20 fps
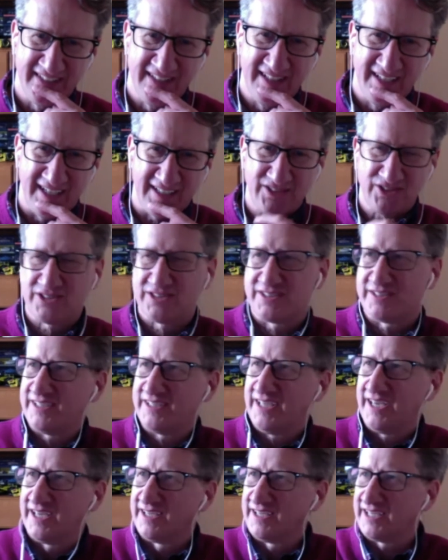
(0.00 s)

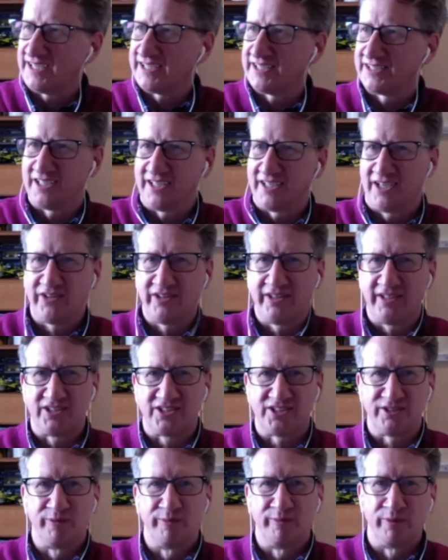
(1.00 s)
Like I say, I think it's
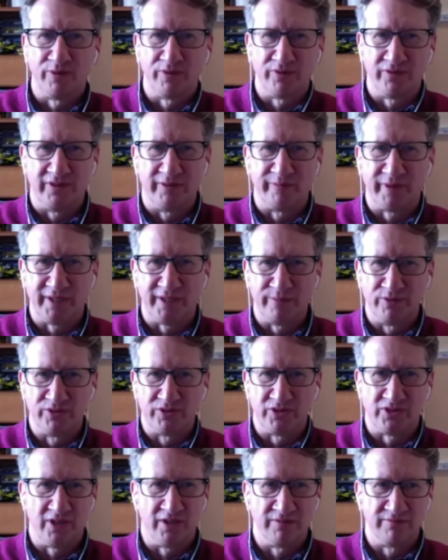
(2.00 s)
so important that people
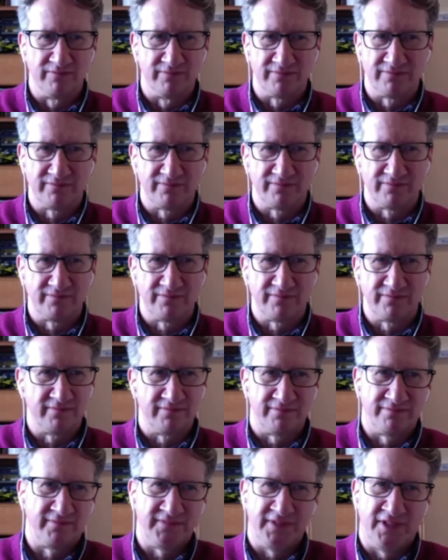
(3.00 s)
just don't,
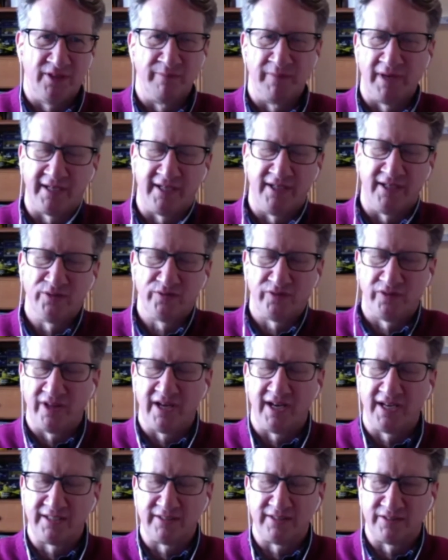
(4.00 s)
make enough of
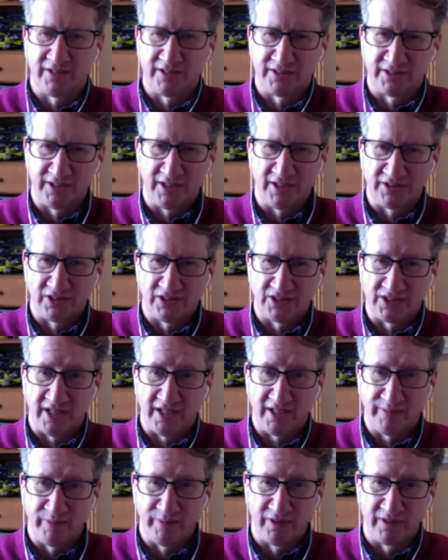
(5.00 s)
that as a
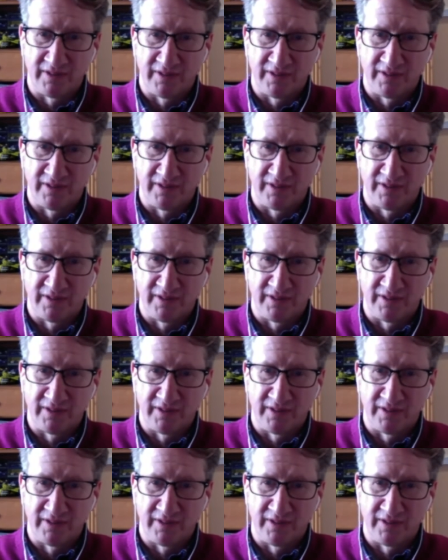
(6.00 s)
statement.